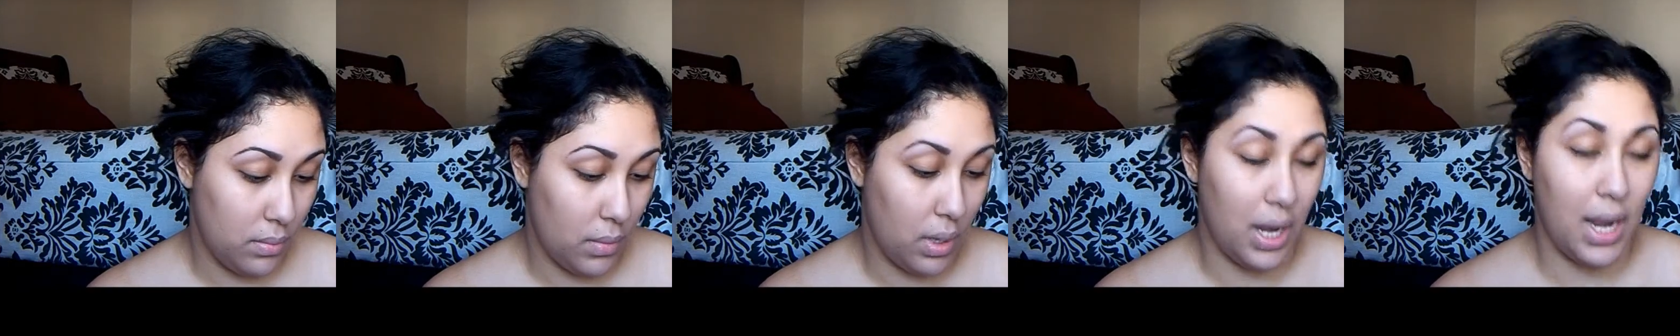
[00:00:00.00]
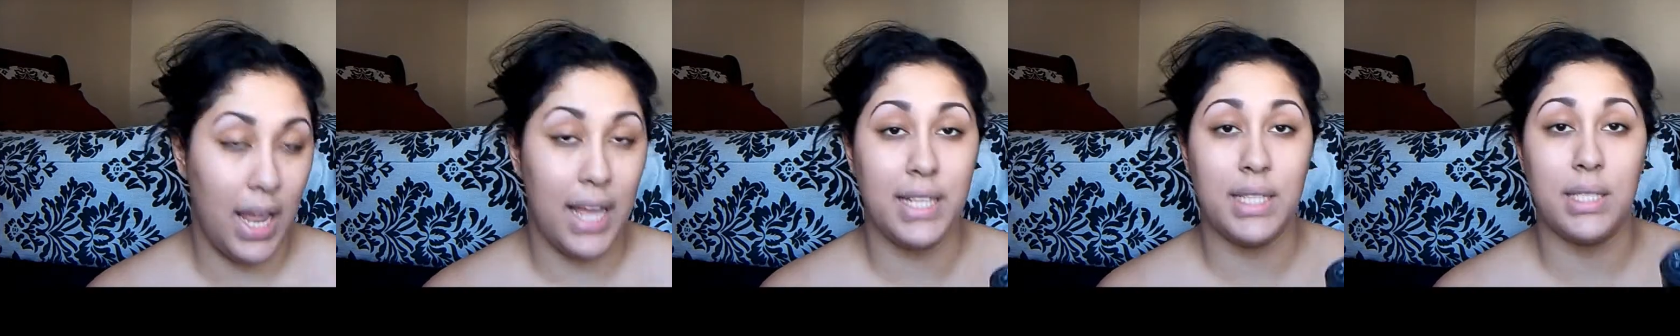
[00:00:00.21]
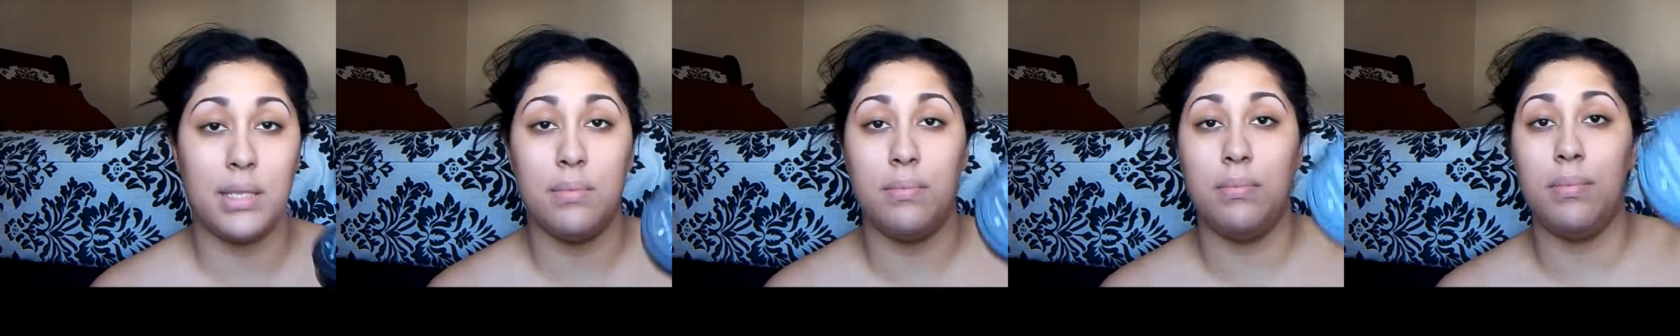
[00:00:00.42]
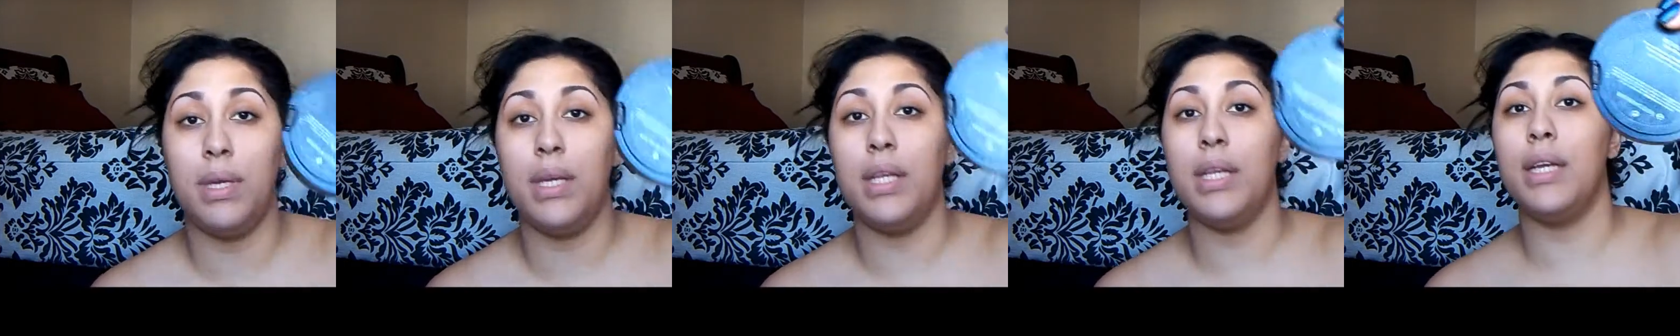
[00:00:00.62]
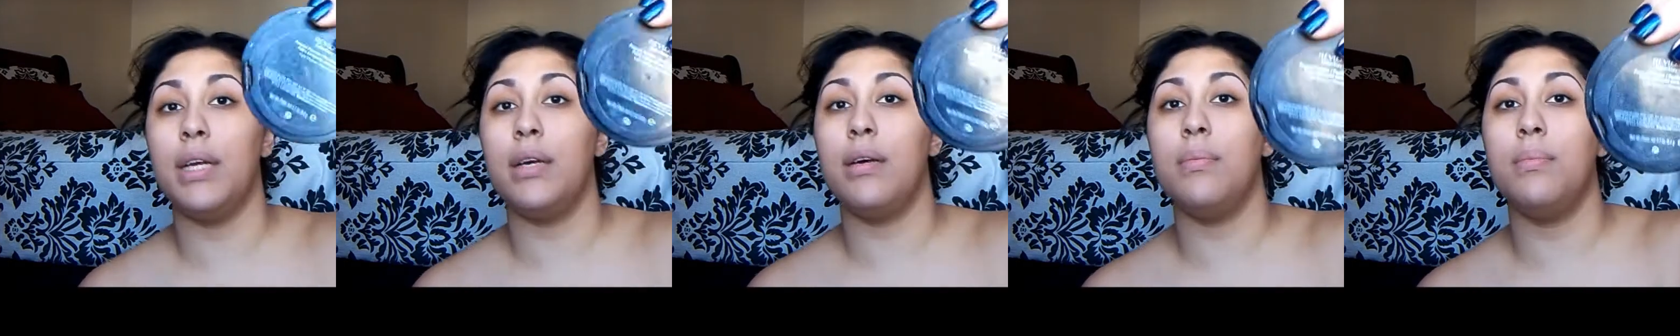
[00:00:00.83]
light
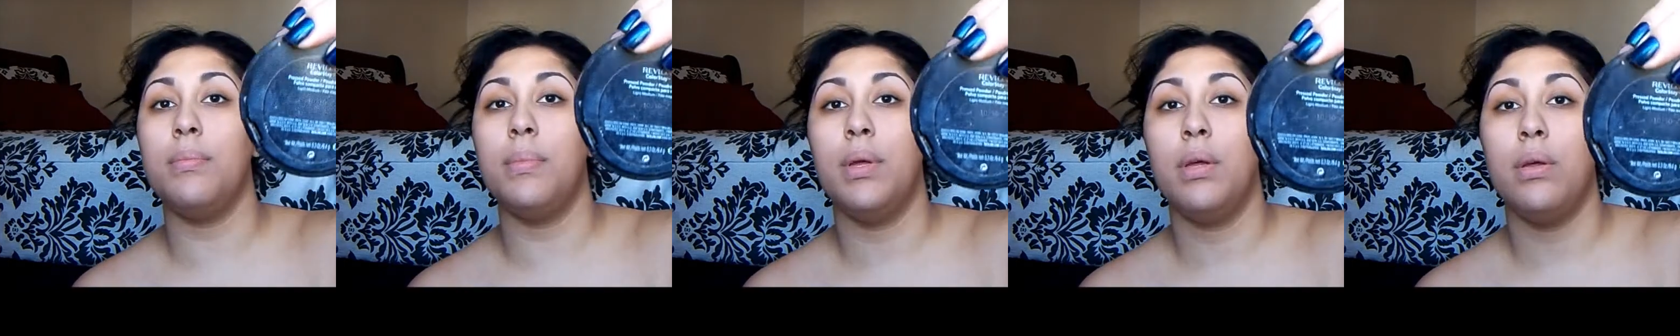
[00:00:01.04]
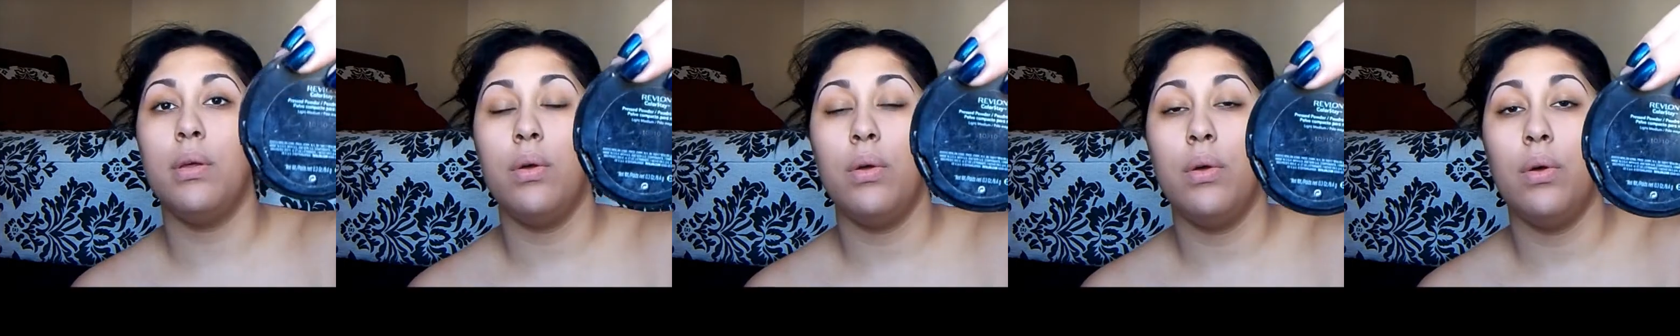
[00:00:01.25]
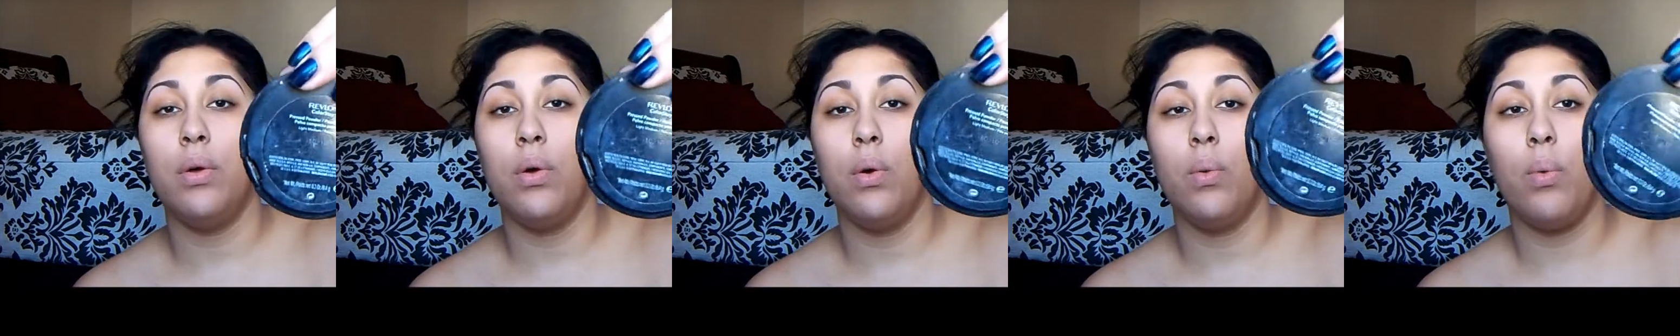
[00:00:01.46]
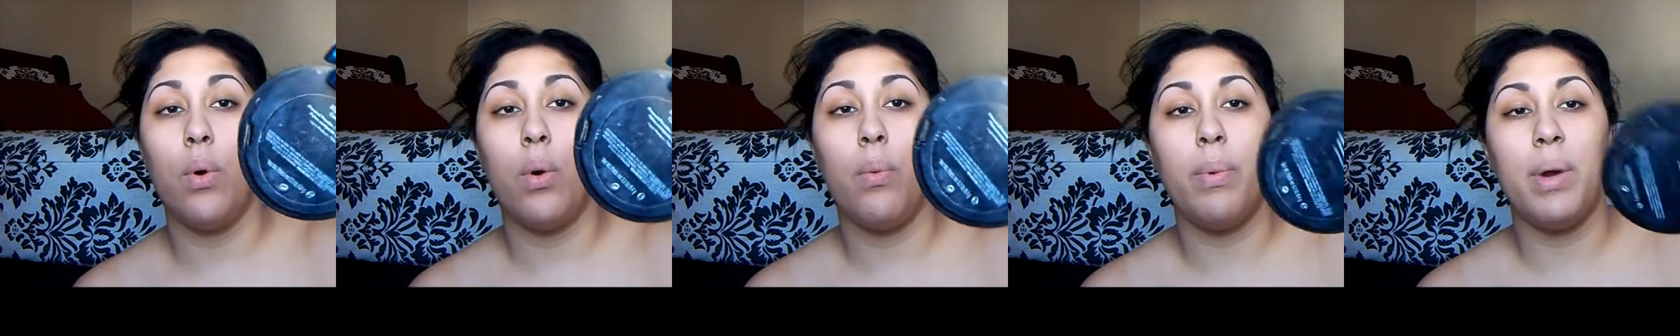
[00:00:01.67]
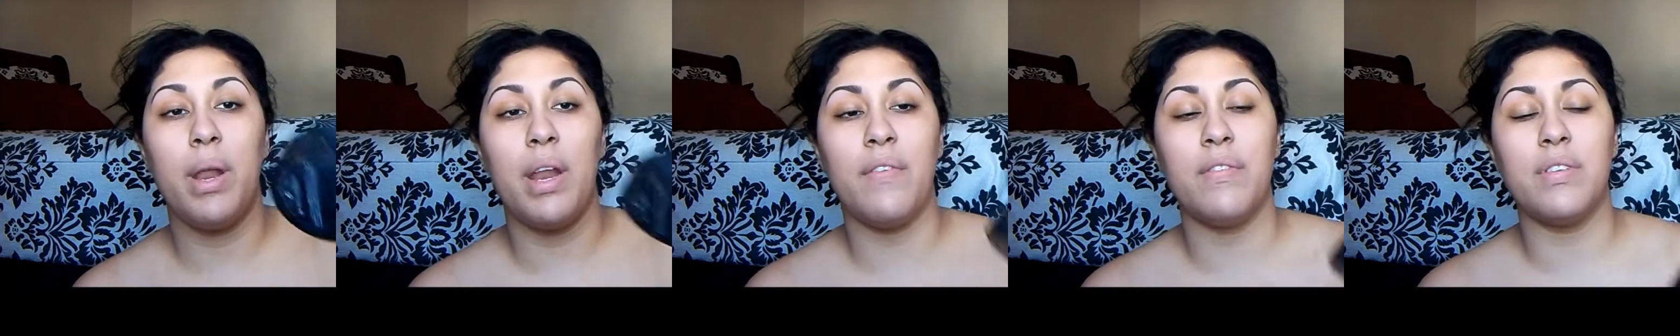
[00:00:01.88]
medium. Well,
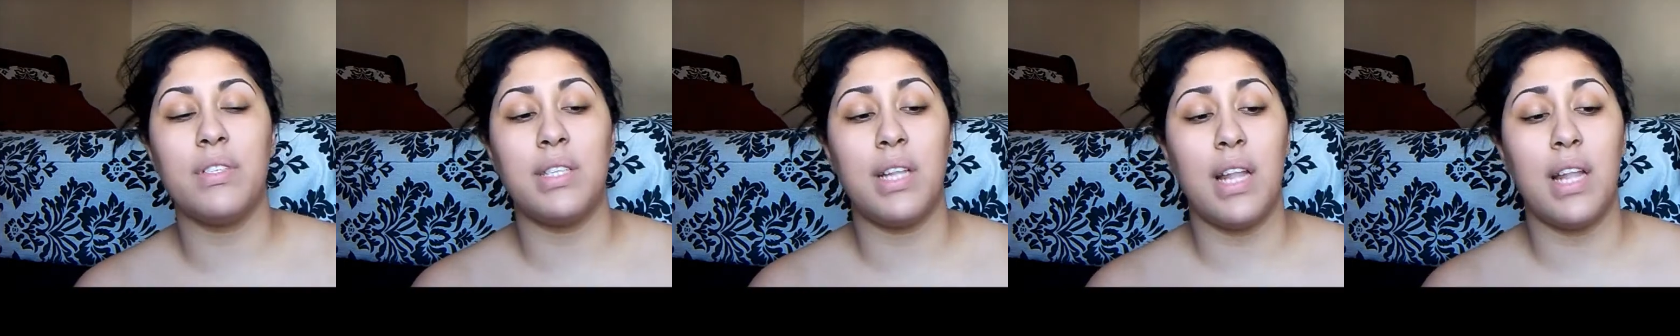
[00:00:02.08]
whatever's